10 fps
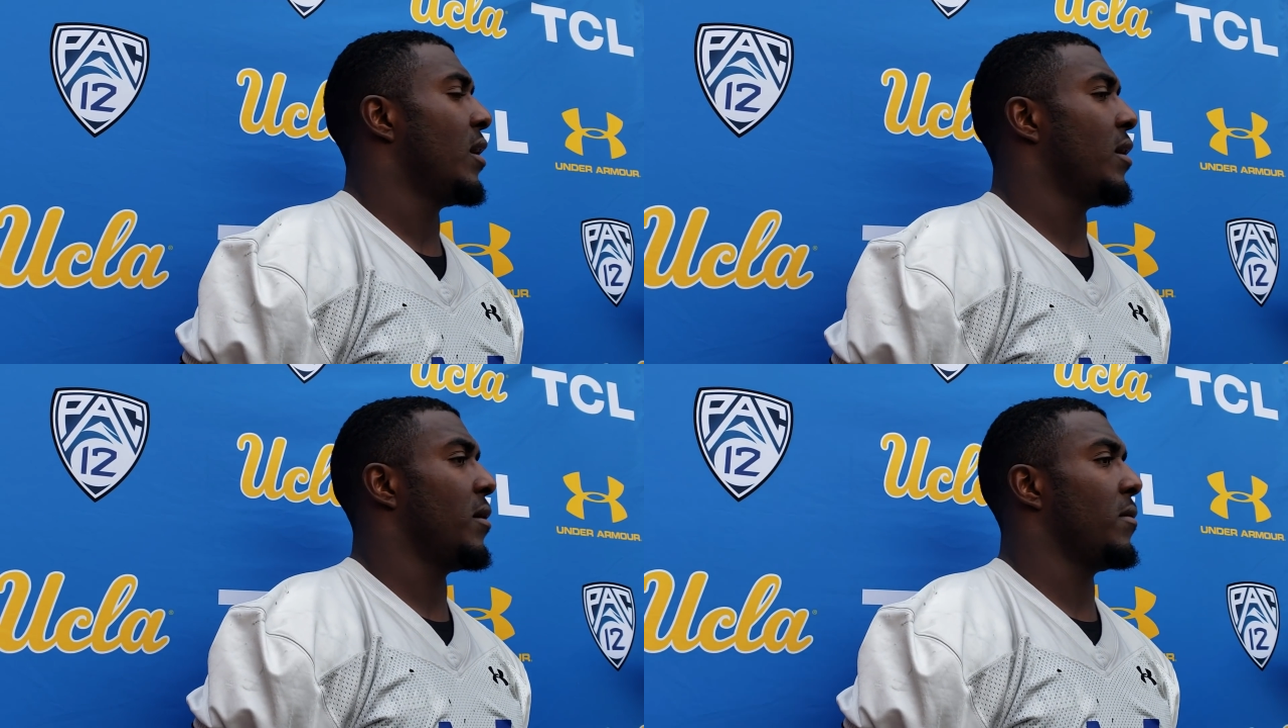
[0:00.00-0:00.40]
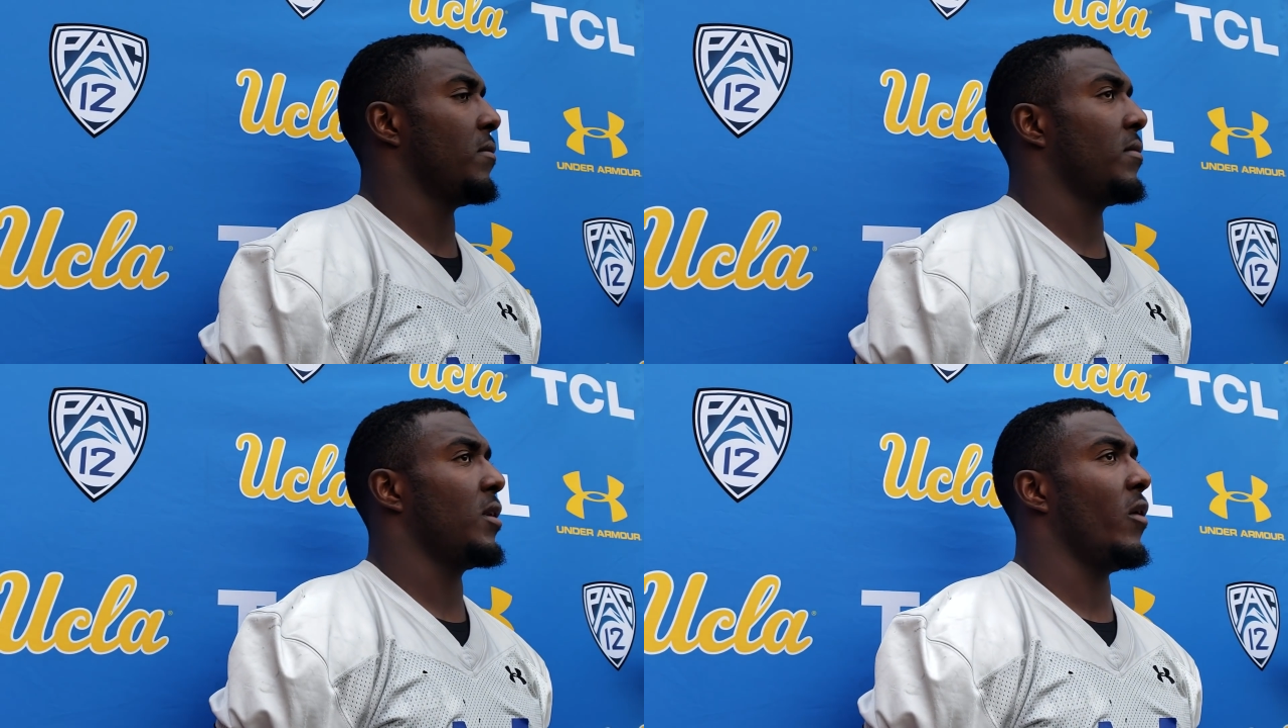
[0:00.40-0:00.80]

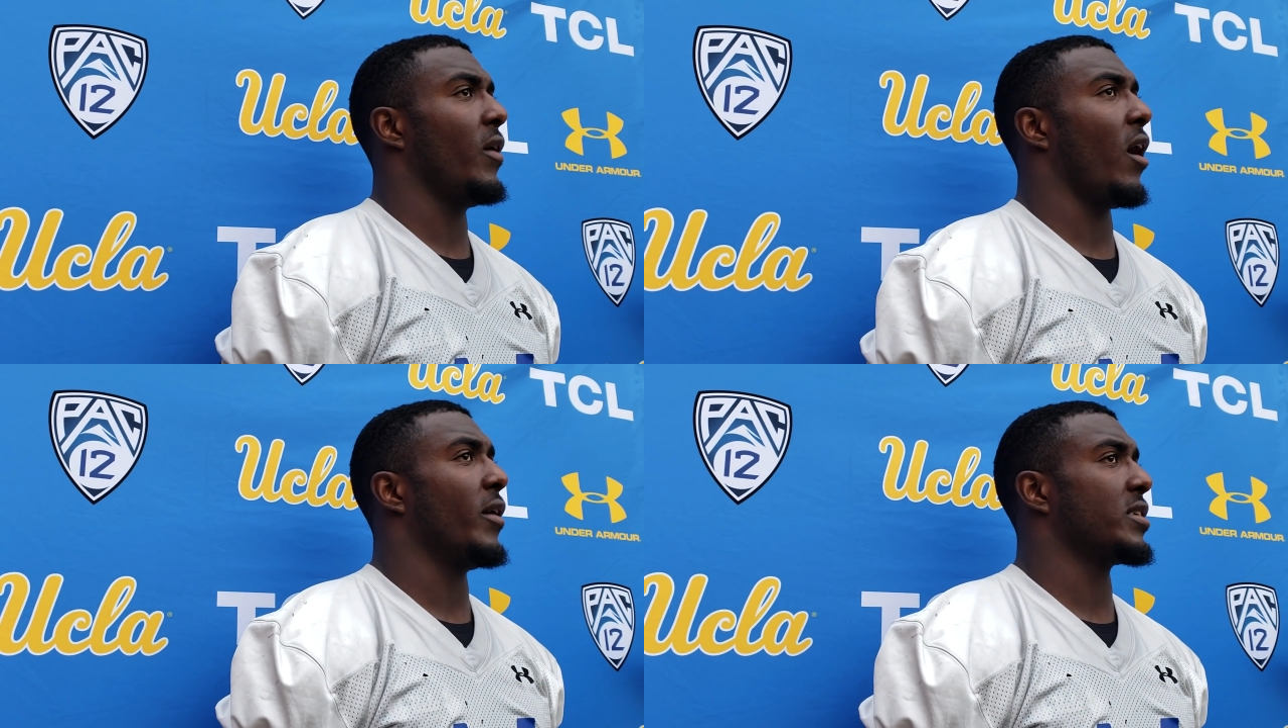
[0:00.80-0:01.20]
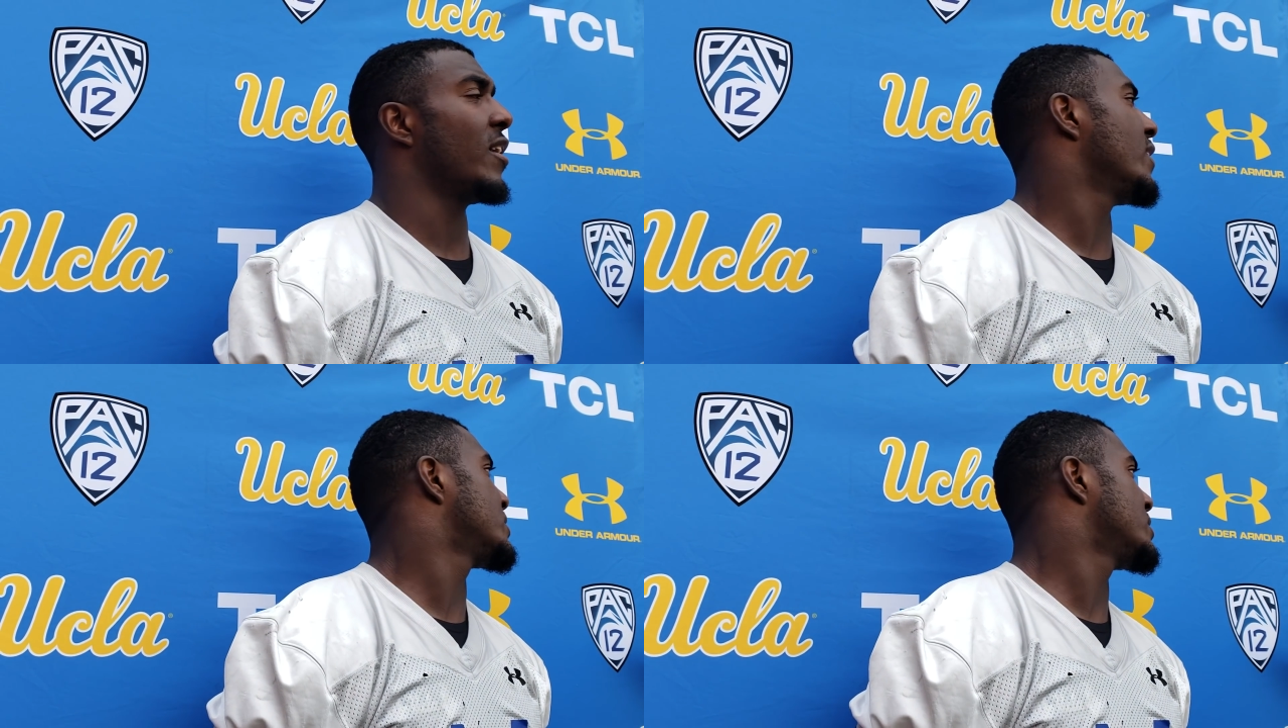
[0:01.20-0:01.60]
You know, we always got
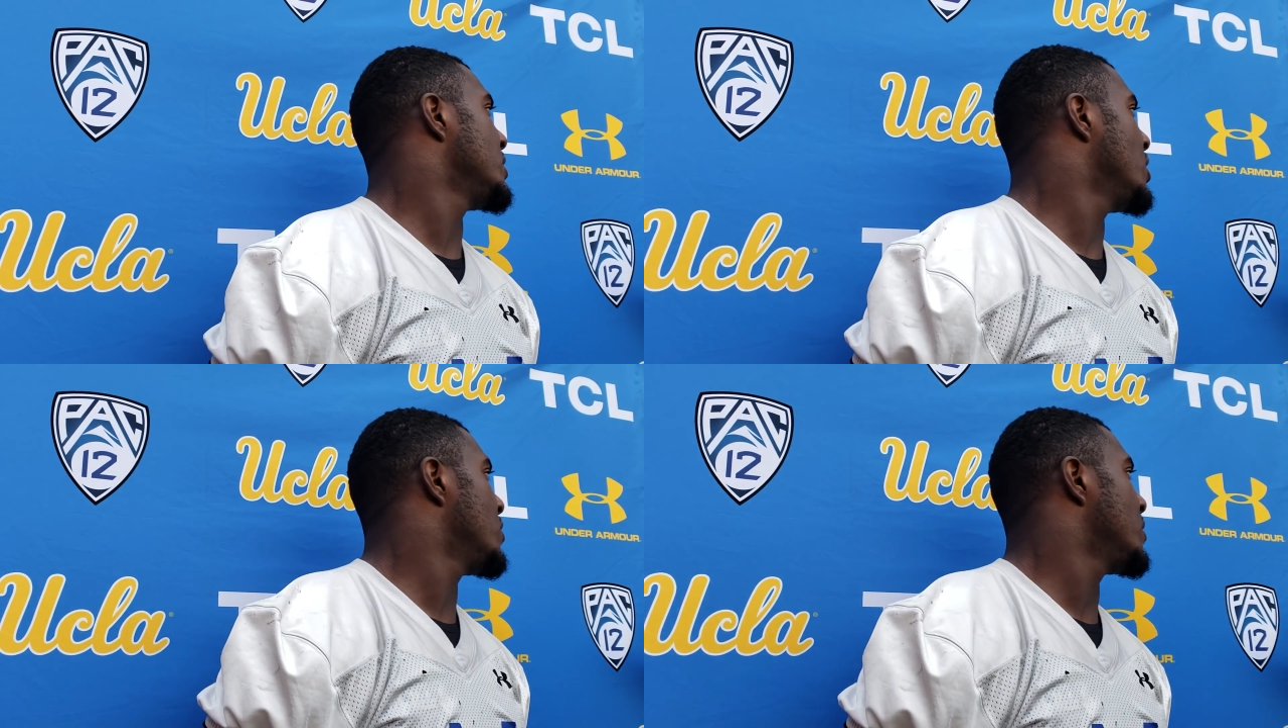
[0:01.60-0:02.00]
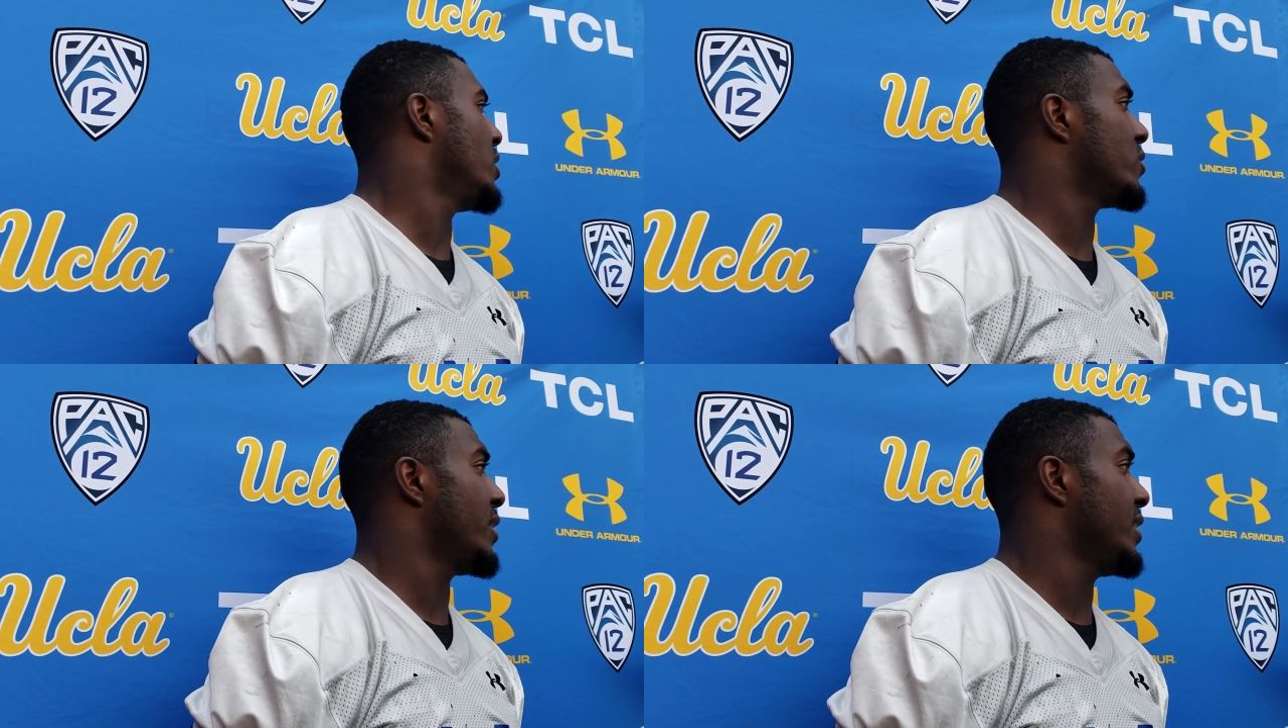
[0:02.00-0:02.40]
to fix, you know,
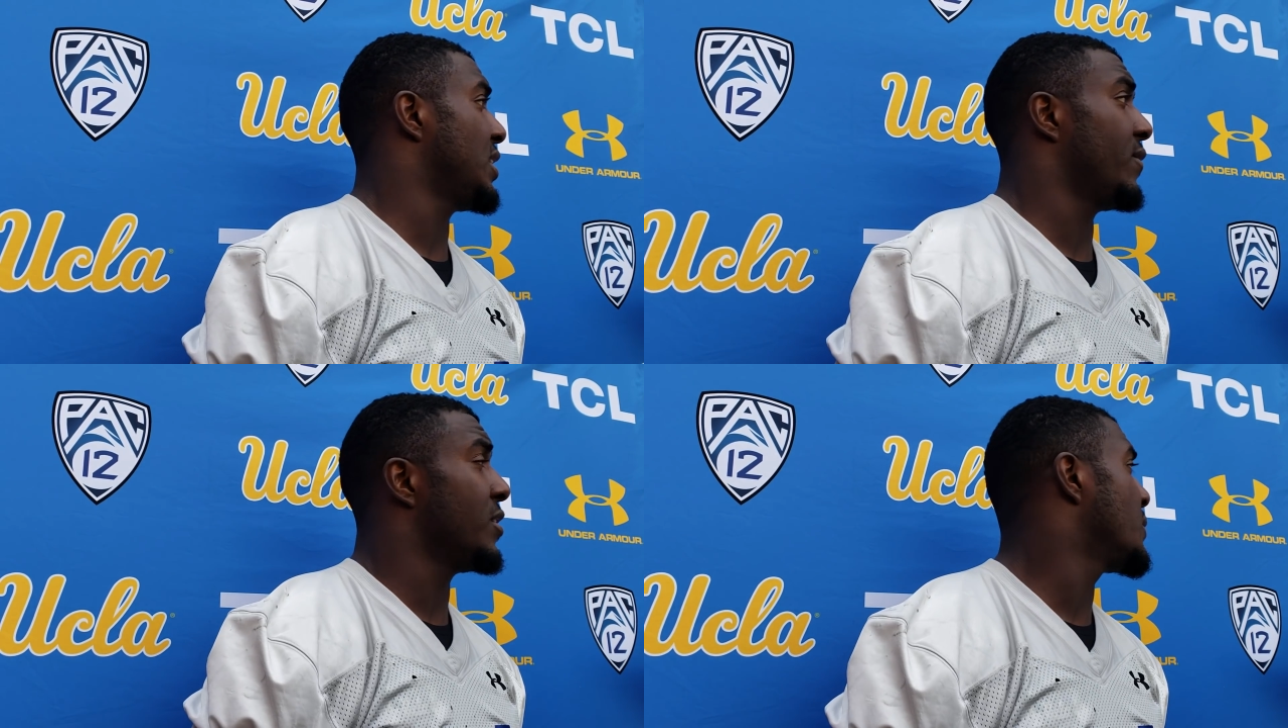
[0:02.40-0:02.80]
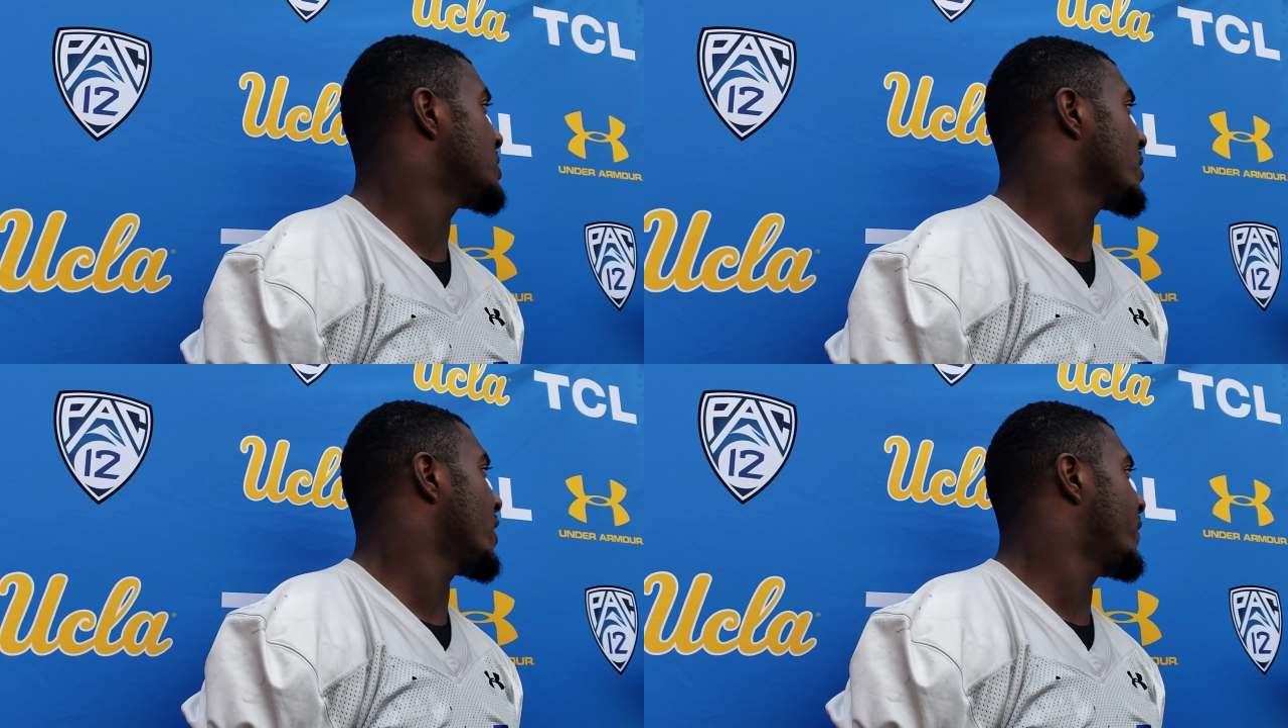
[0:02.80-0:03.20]
little things. Even this week,
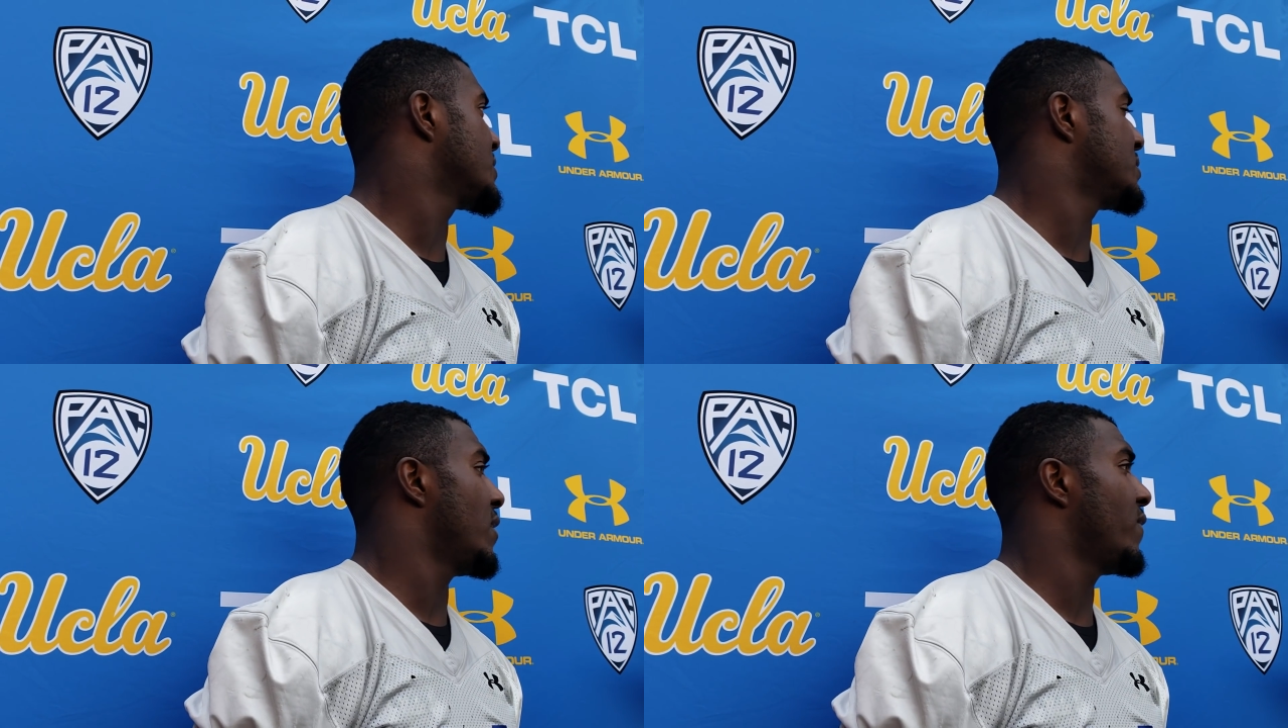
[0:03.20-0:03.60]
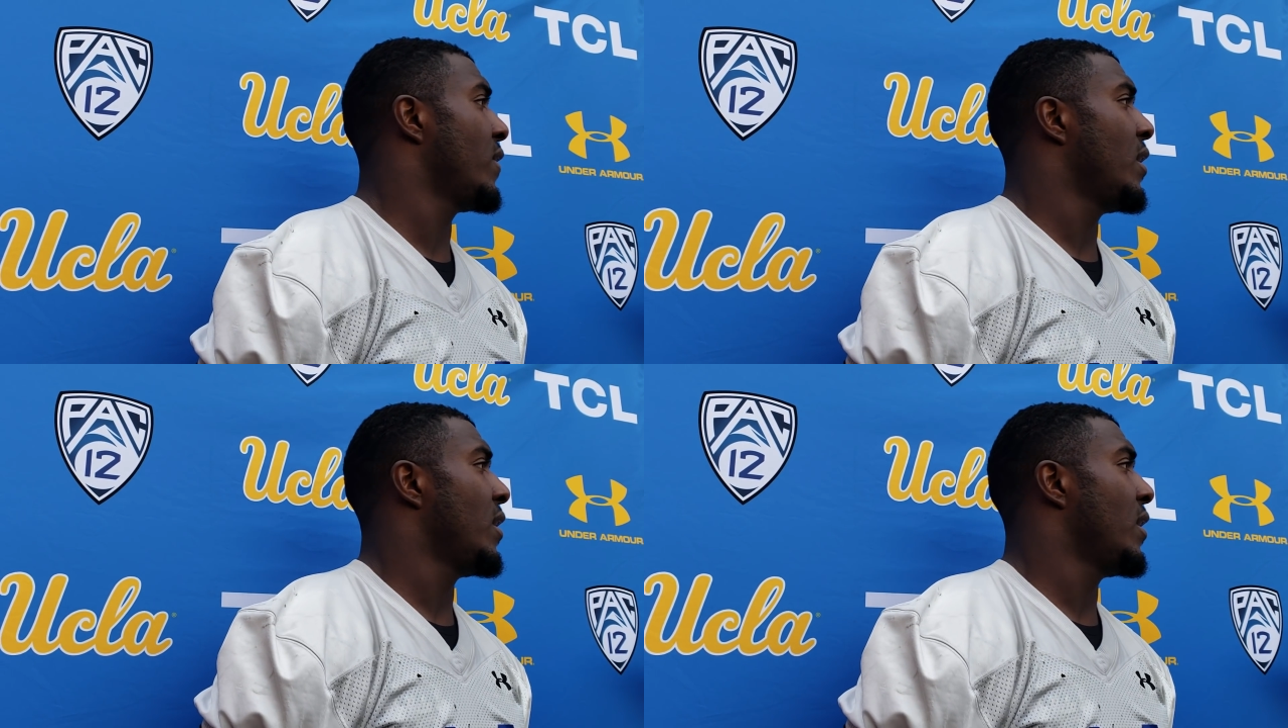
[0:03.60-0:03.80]
still got to fix some stuff.